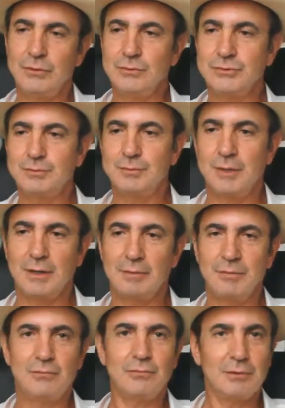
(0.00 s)
used
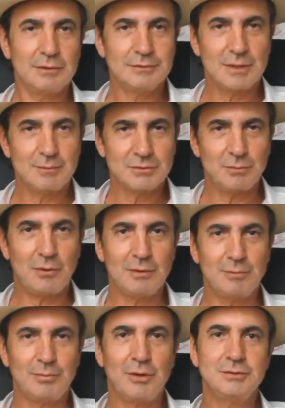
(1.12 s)
before in some smaller
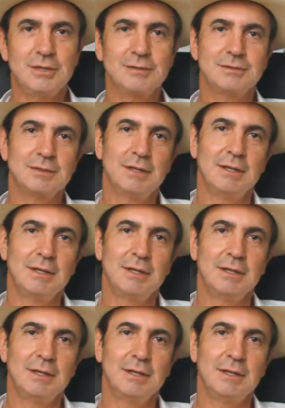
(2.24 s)
projects,